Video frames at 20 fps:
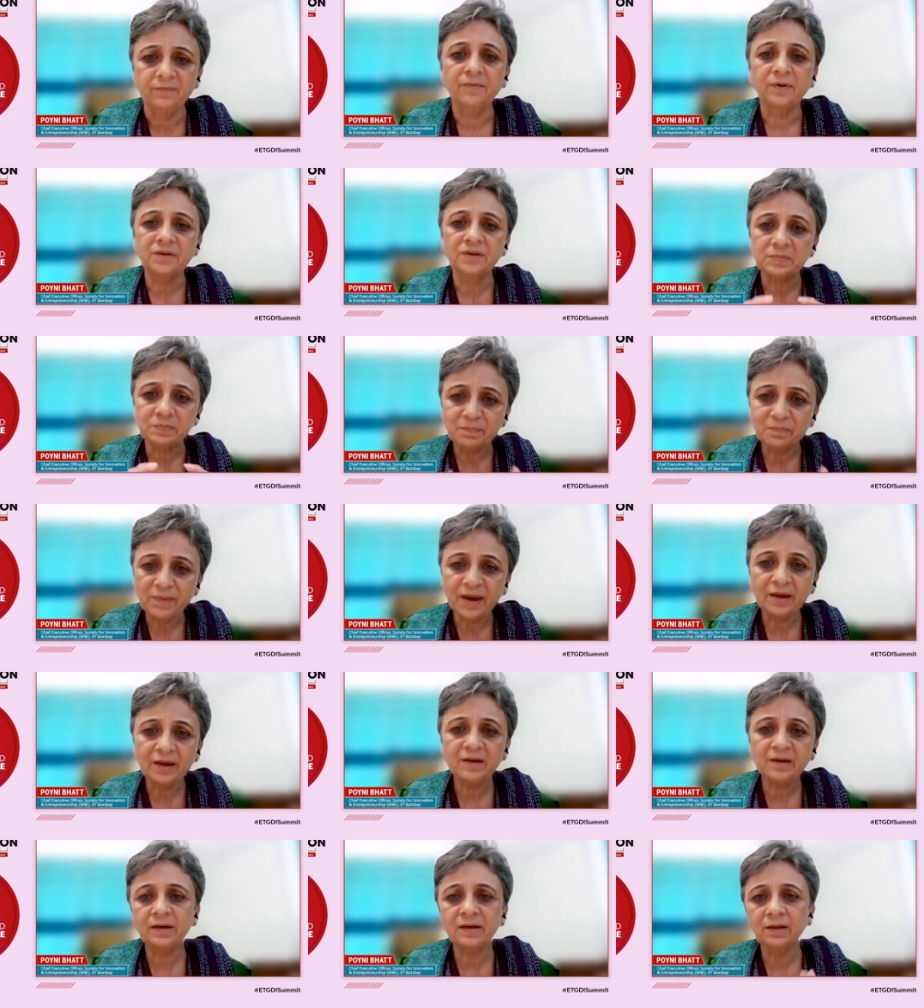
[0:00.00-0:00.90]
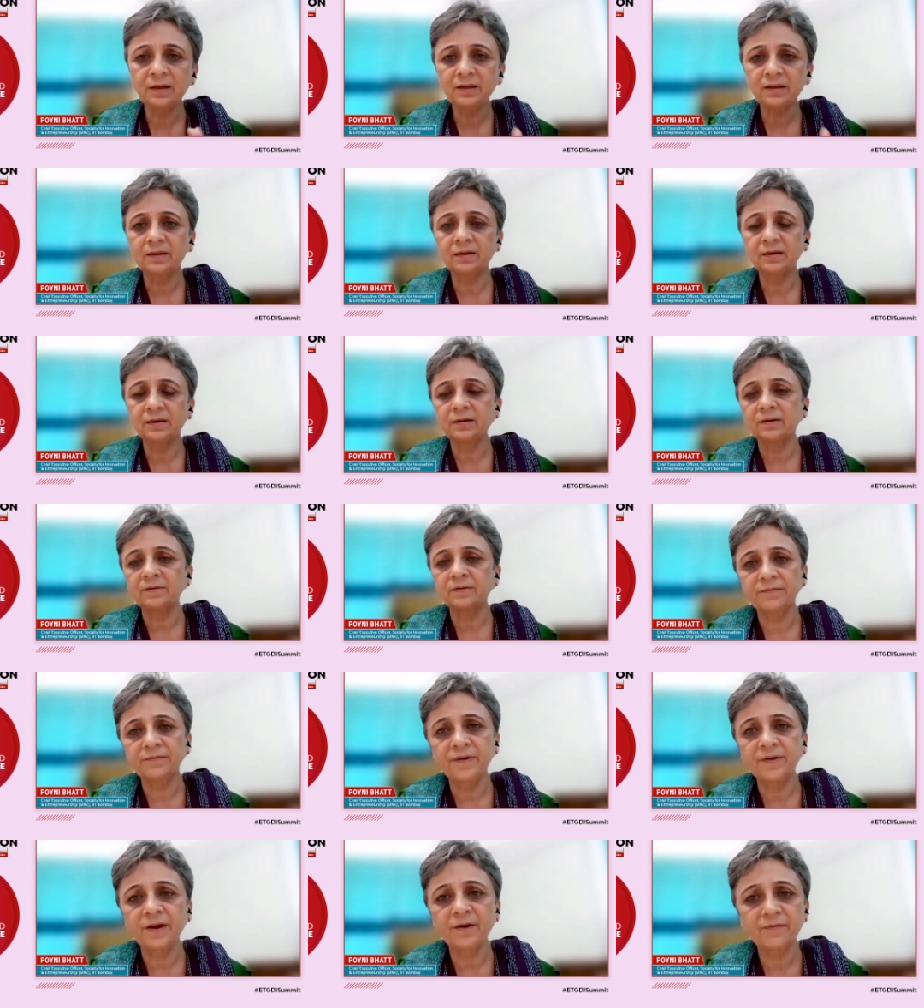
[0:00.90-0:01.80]
was mainly the
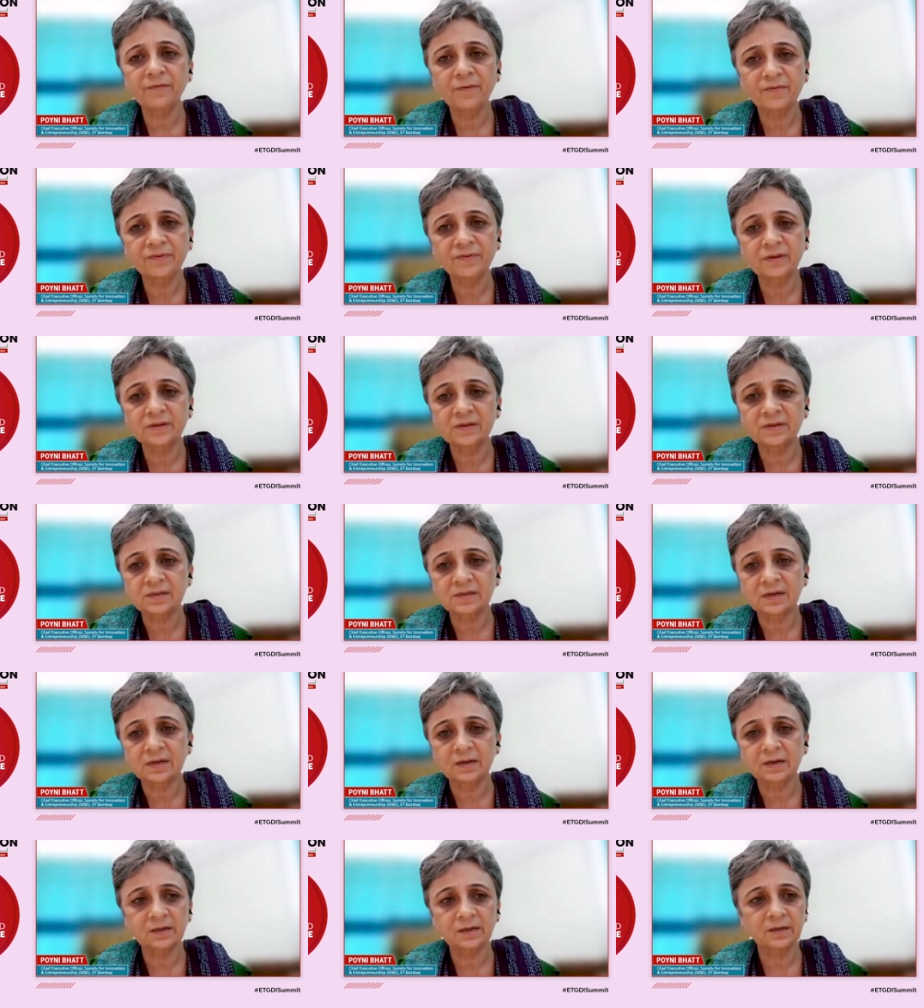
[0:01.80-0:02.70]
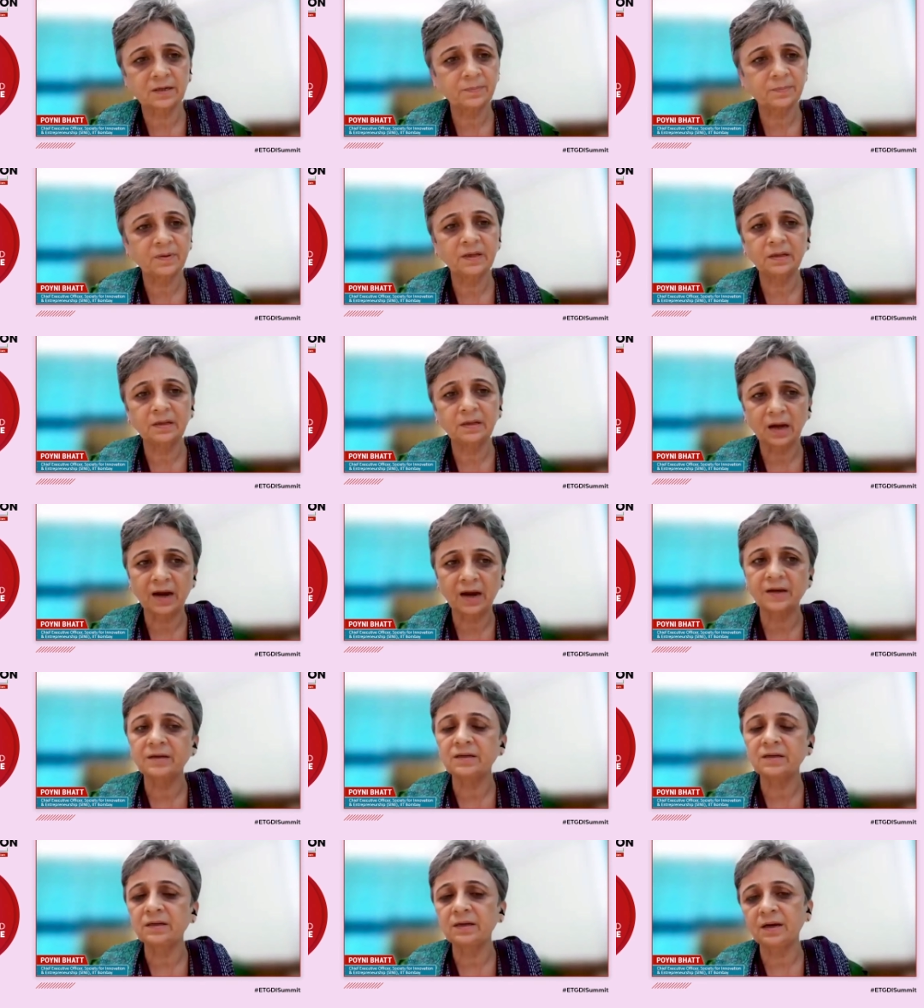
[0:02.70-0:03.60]
wave of the startup in
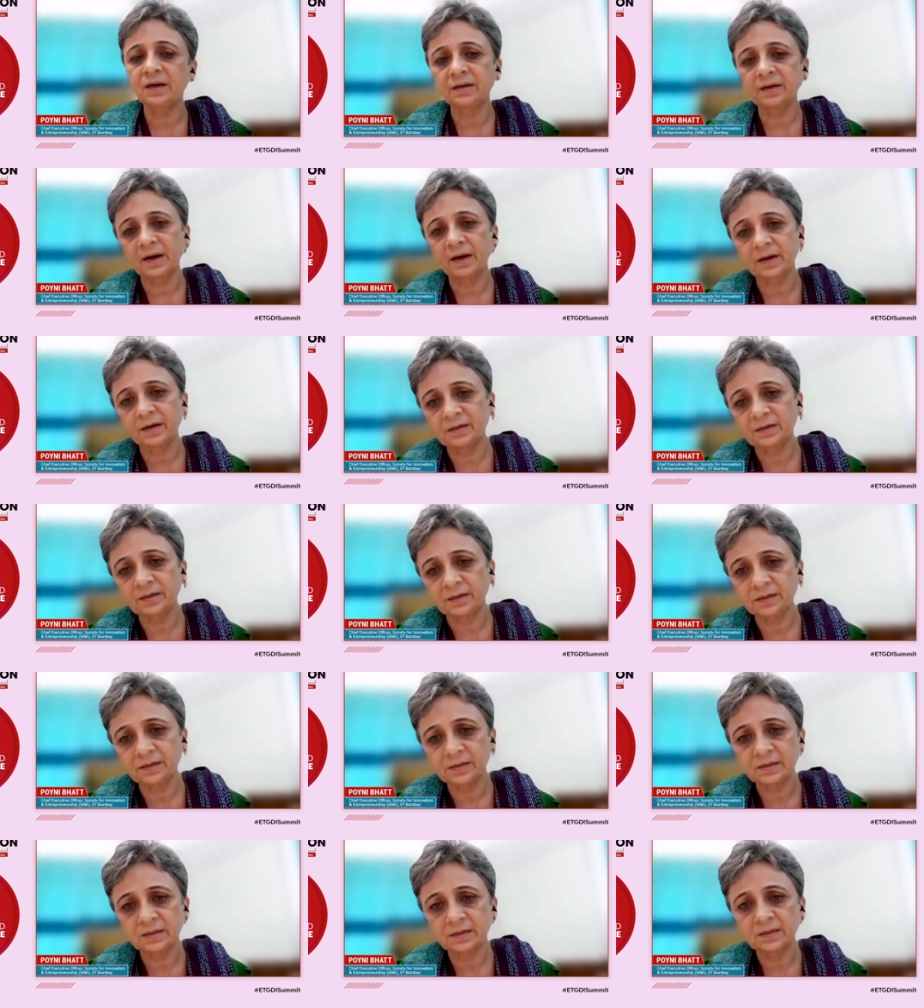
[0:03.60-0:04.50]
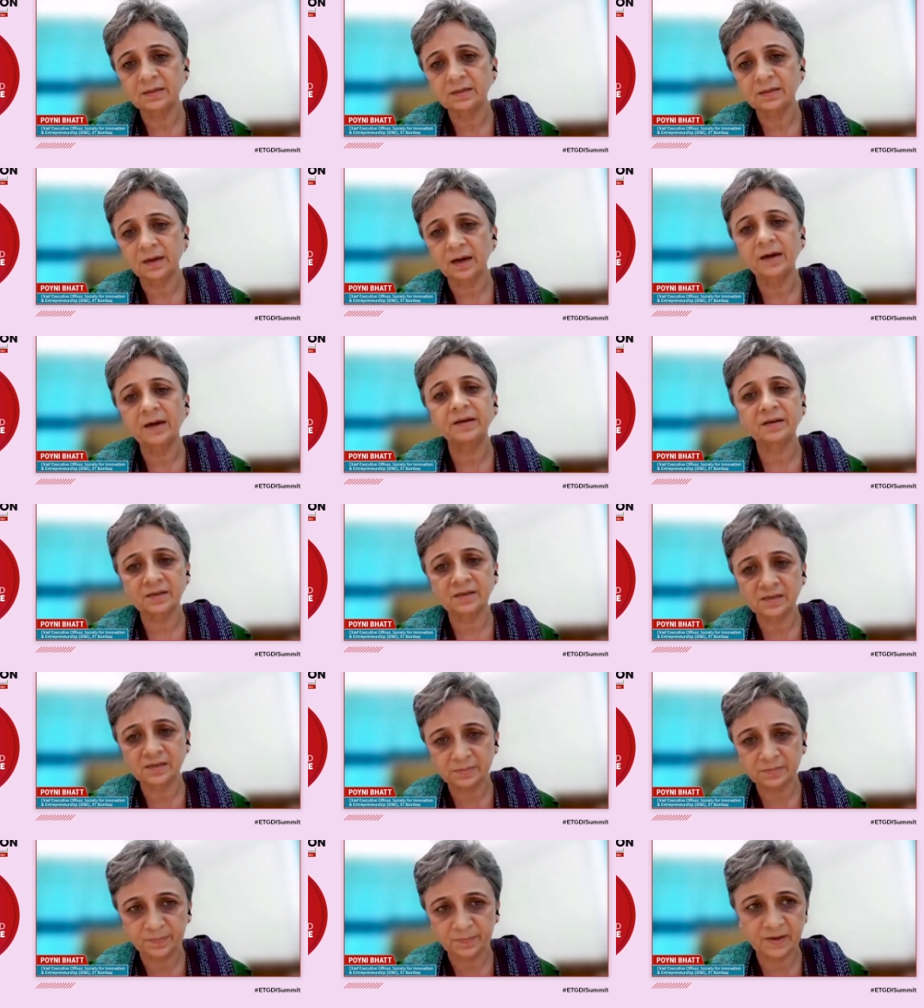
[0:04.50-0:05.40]
IT and IT,
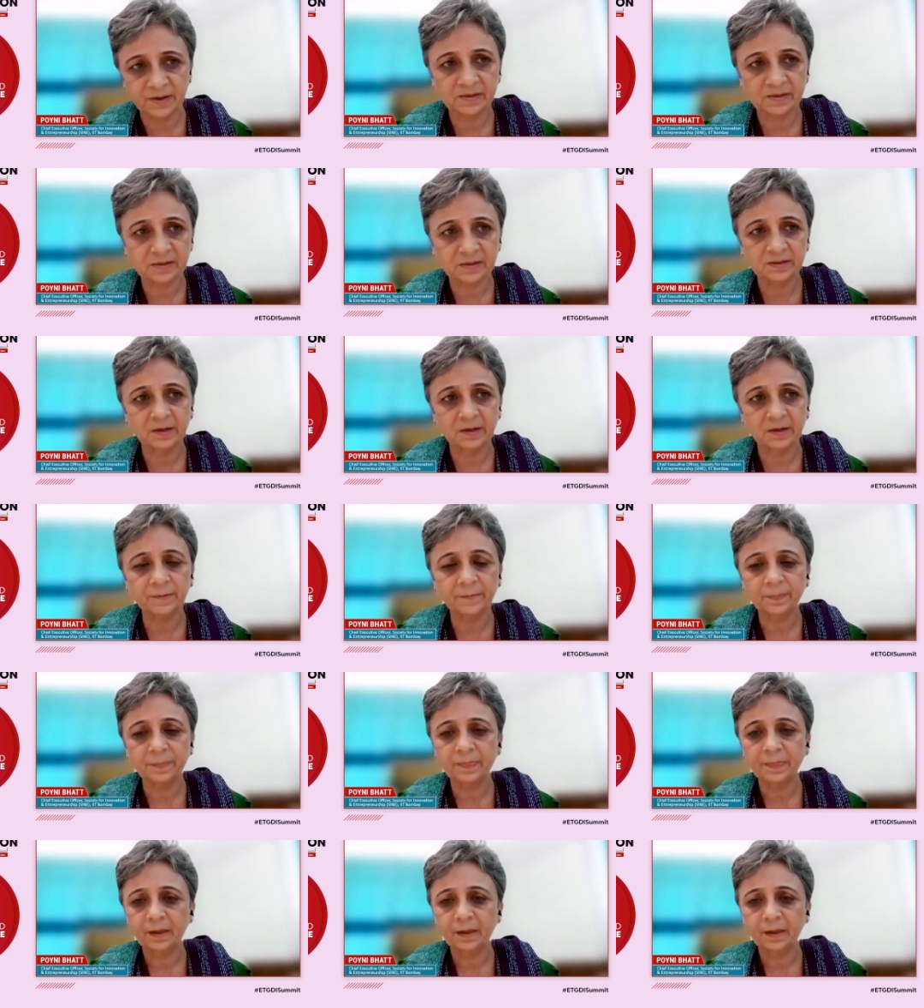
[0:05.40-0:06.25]
IT space. Yeah.